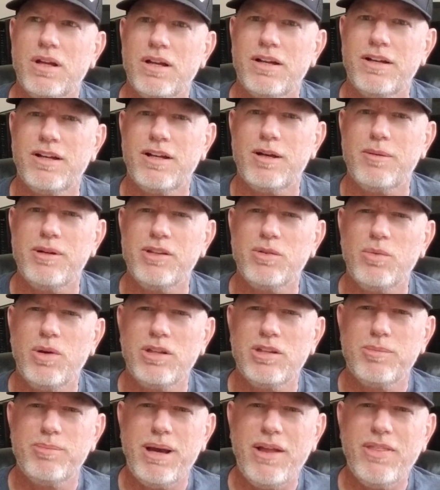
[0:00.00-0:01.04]

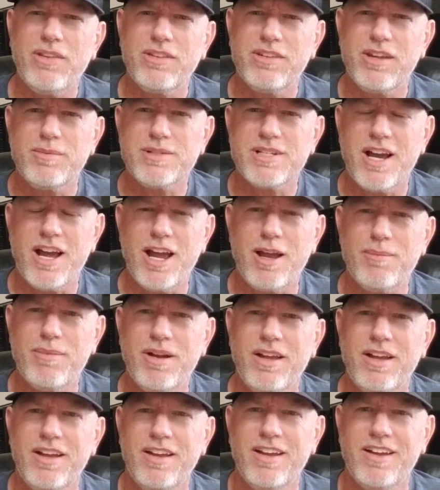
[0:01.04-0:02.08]
is about the same time
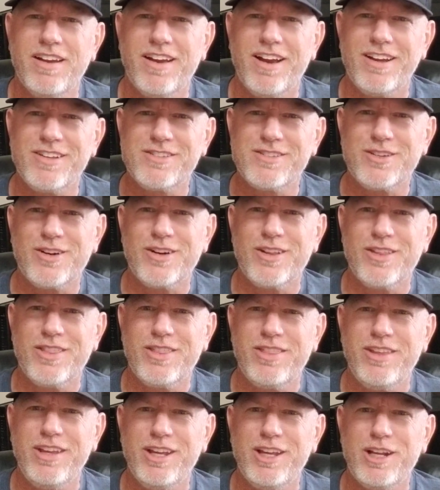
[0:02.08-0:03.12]
I started
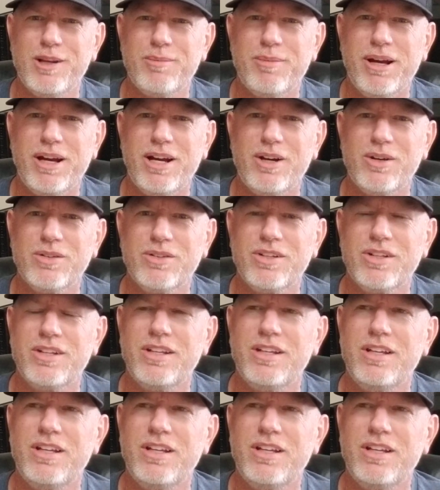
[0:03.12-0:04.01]
thinking about.